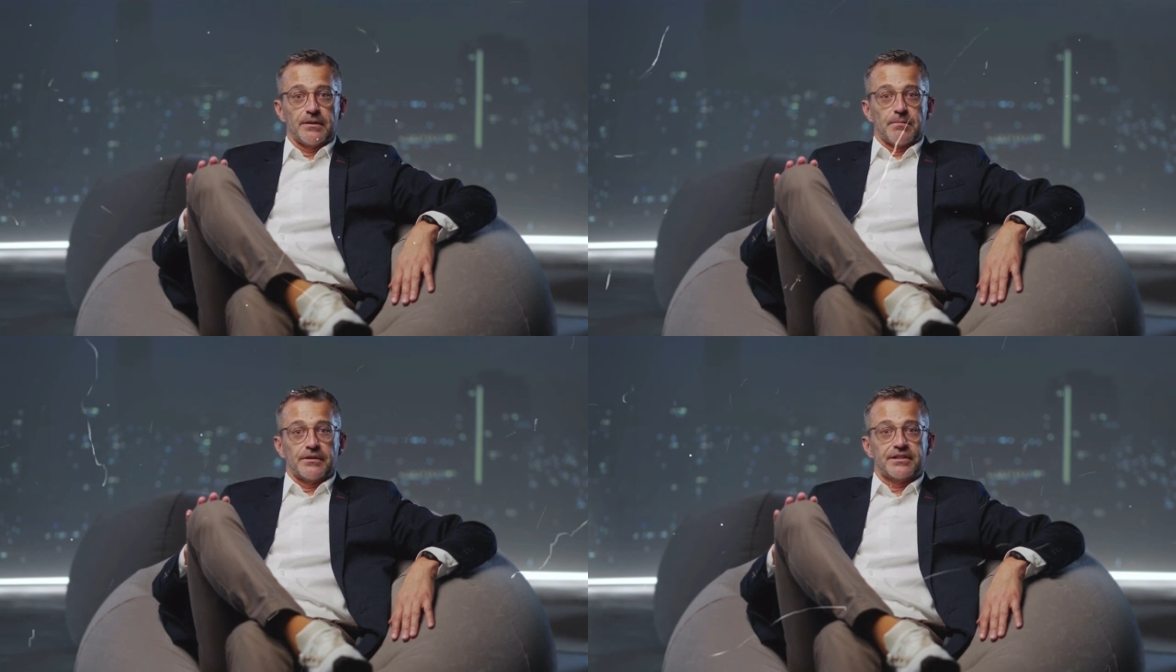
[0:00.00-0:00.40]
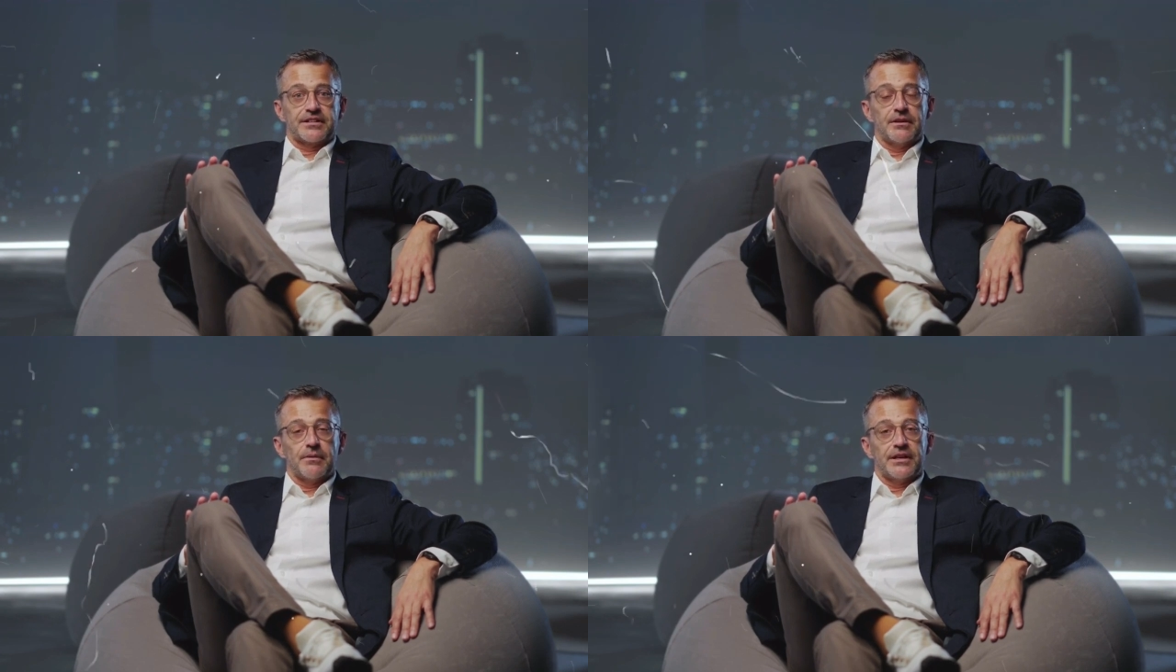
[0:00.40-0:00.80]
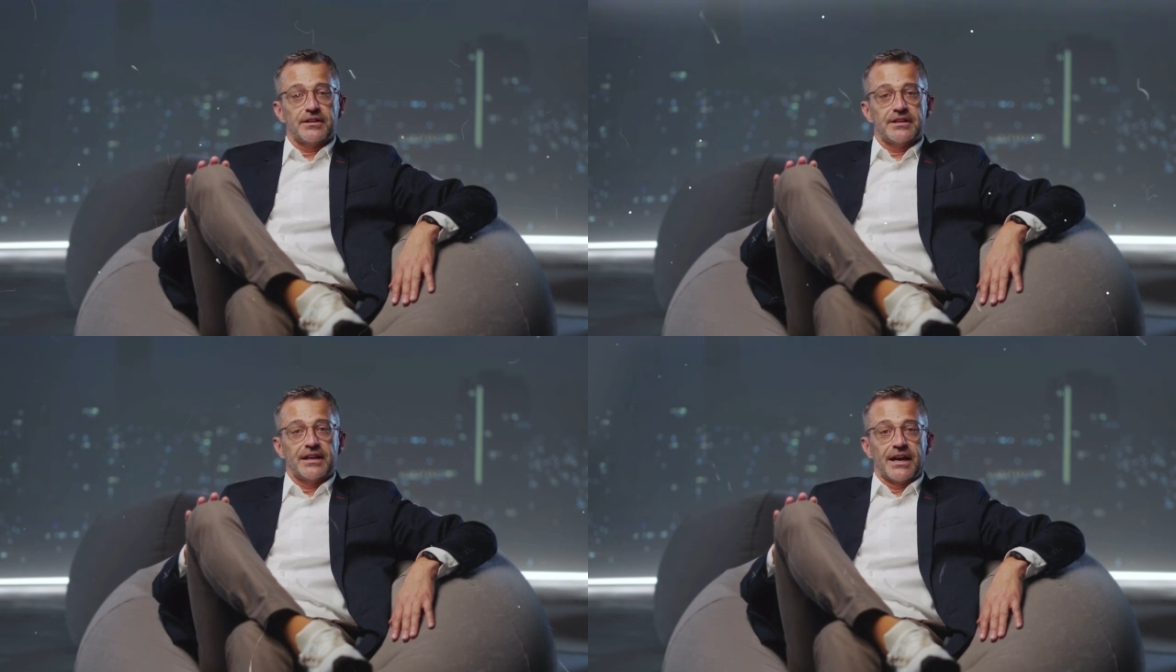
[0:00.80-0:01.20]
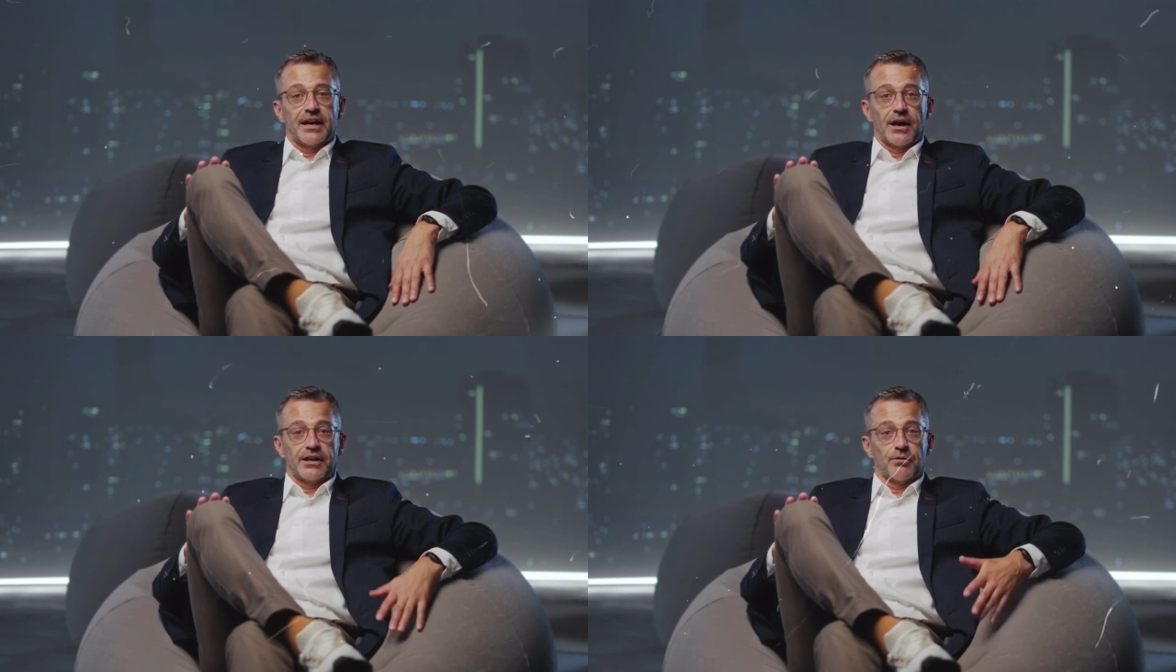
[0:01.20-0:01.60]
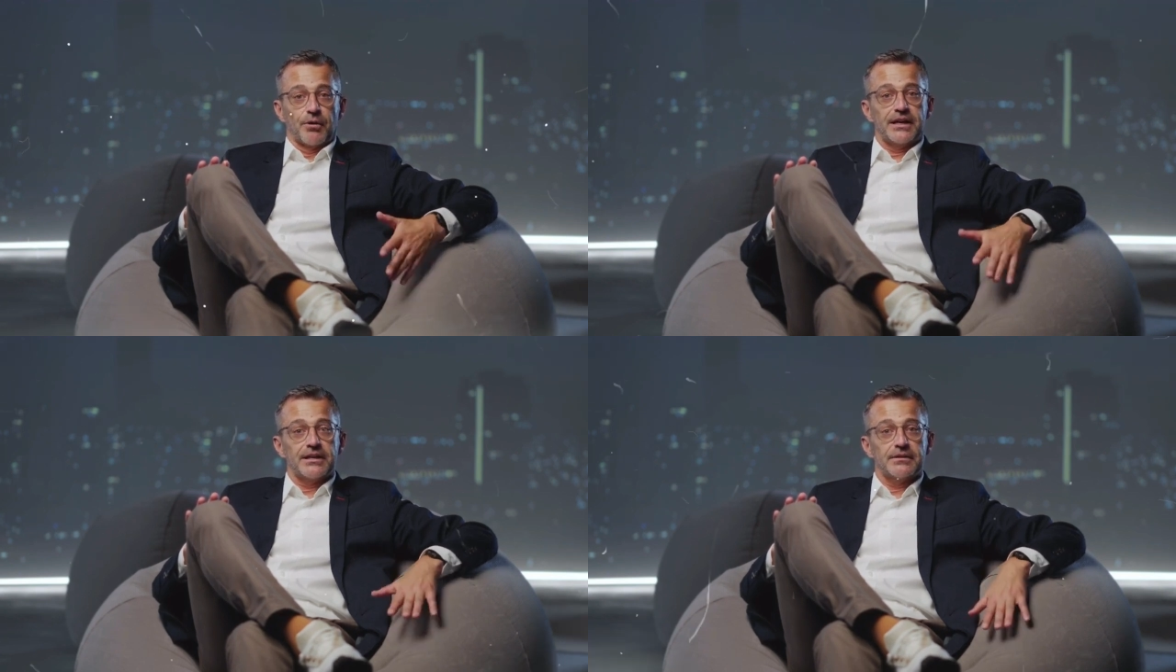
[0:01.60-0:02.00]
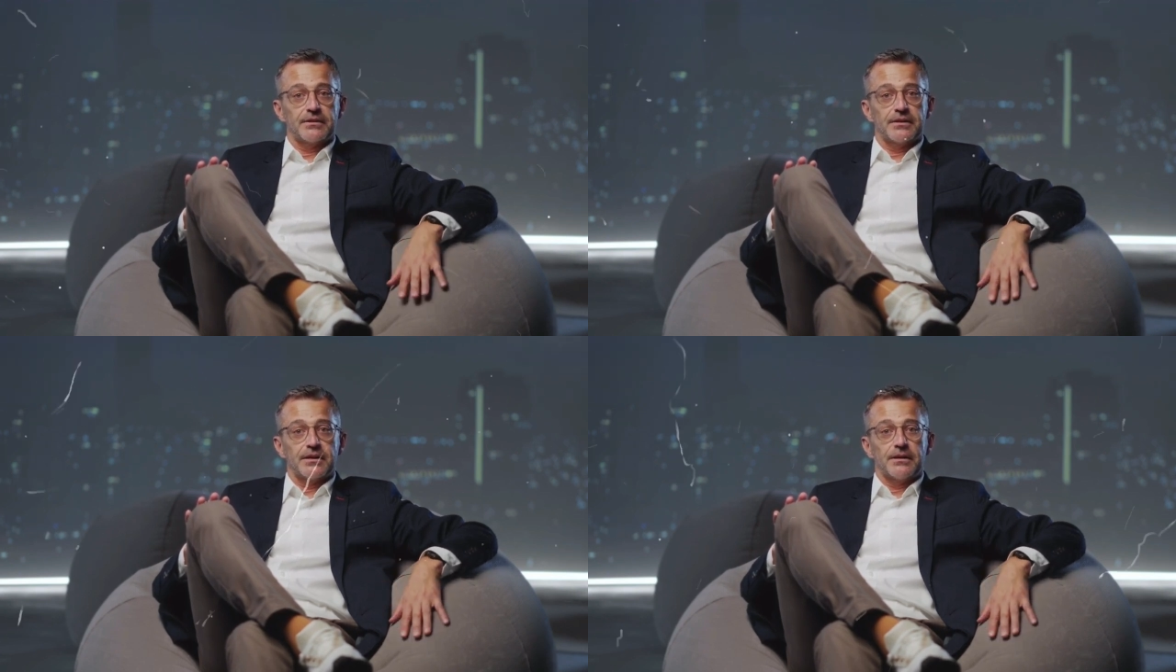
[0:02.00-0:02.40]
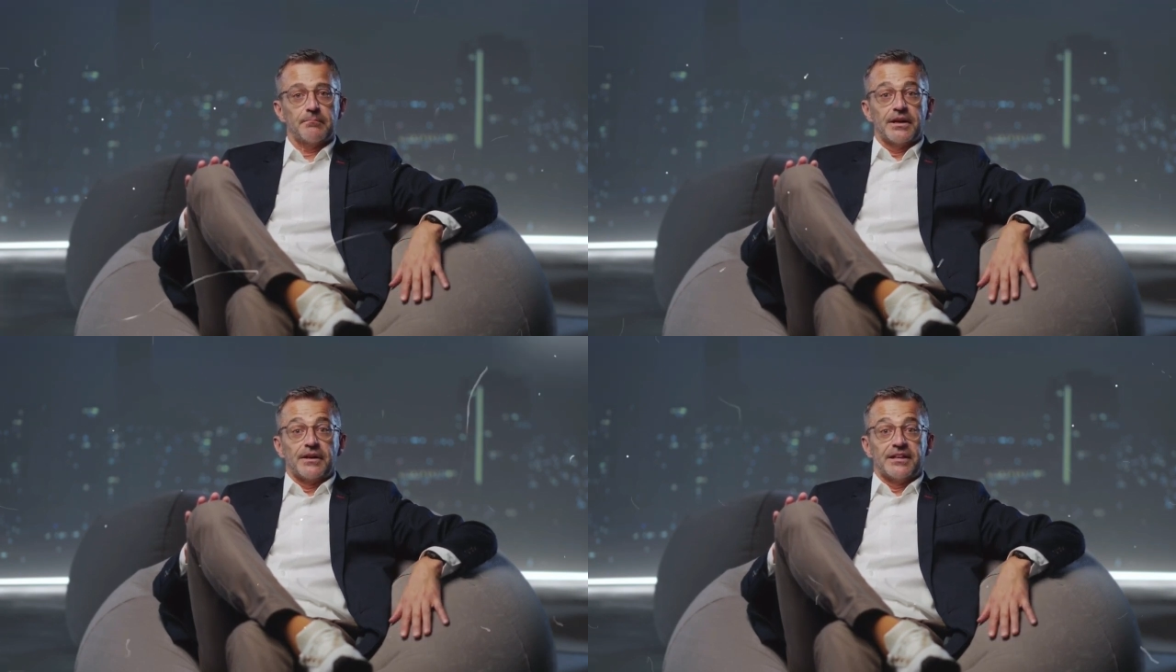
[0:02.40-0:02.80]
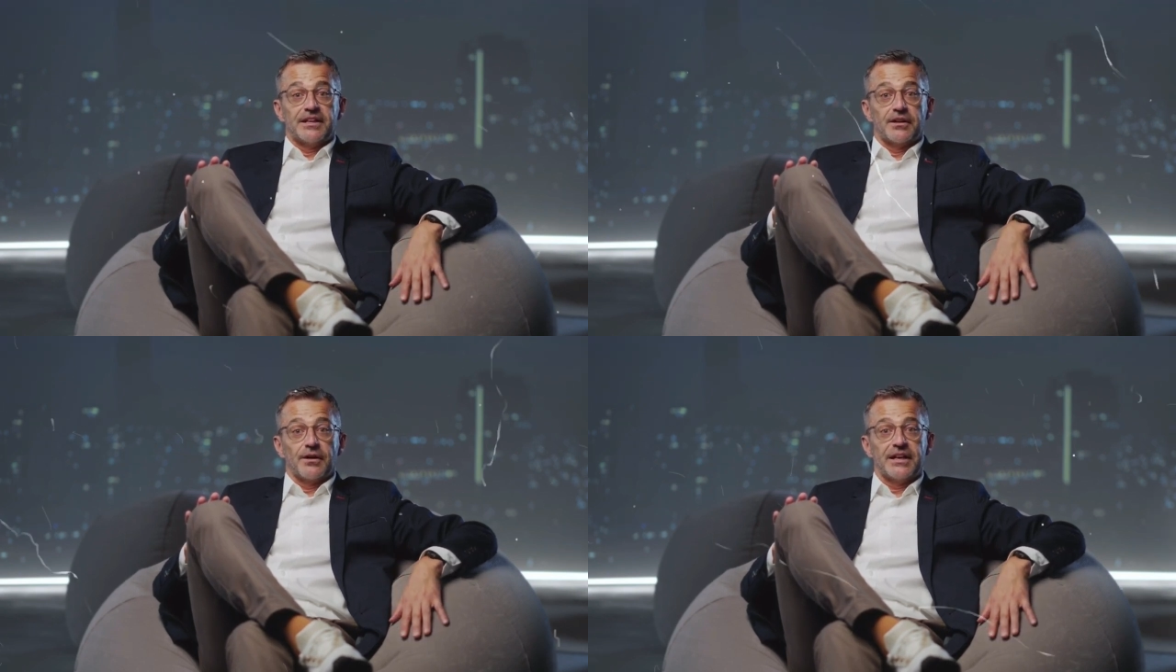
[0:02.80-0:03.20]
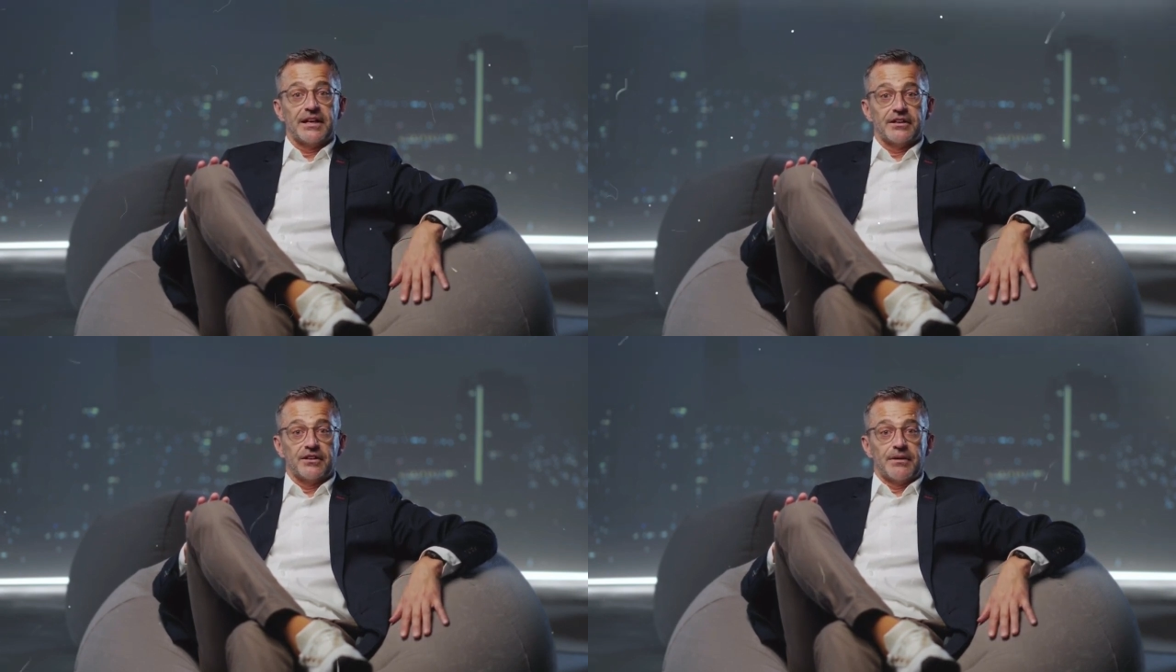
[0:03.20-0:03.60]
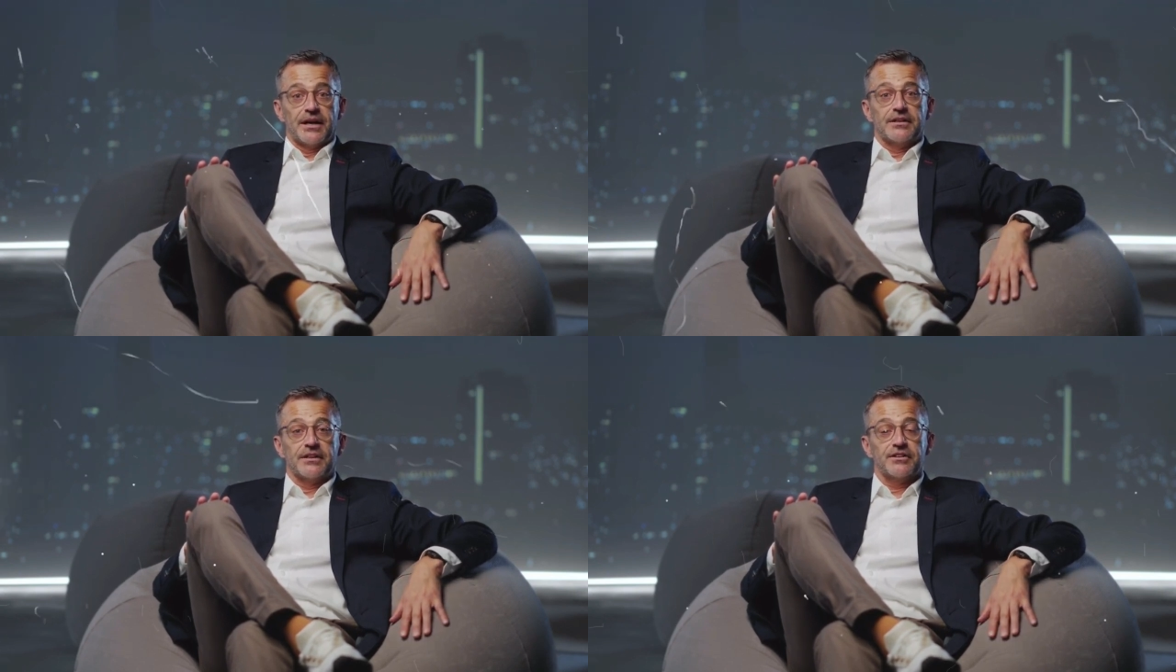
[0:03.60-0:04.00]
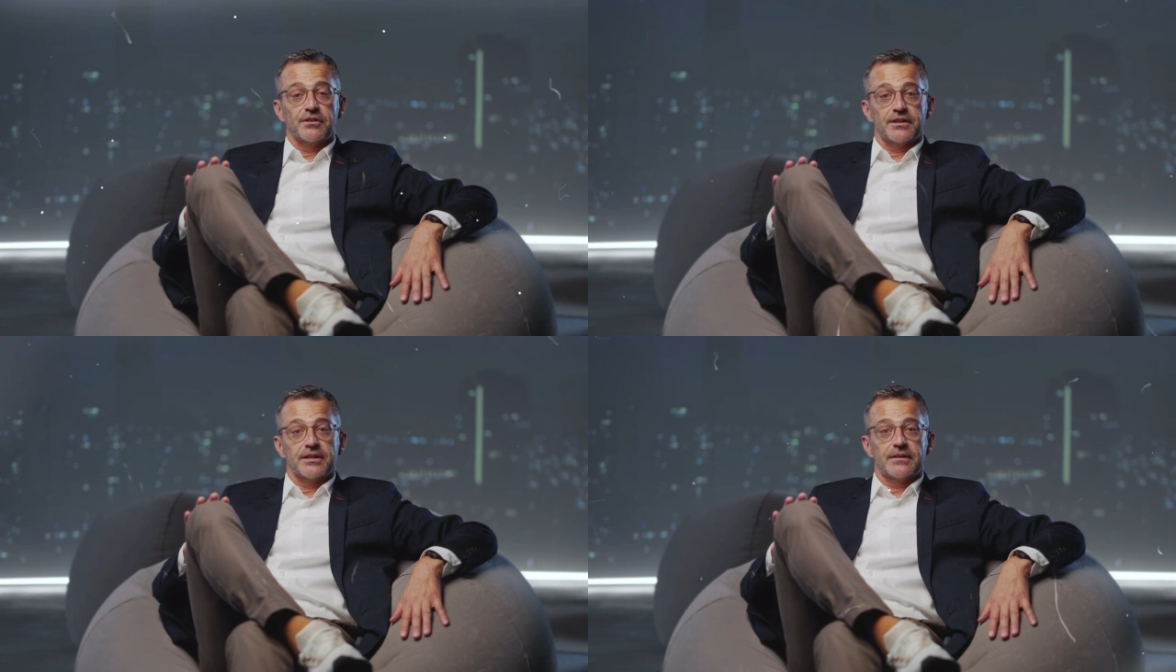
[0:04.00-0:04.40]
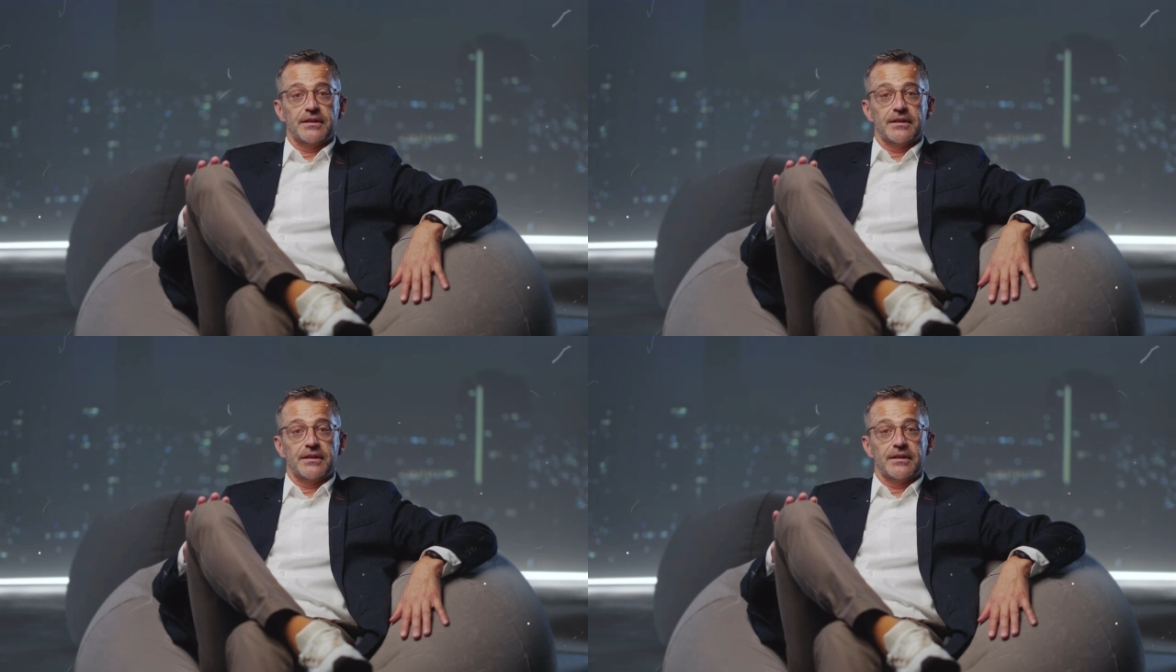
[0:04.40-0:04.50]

But the Sigma doesn't care either way, because he's not here to be understood.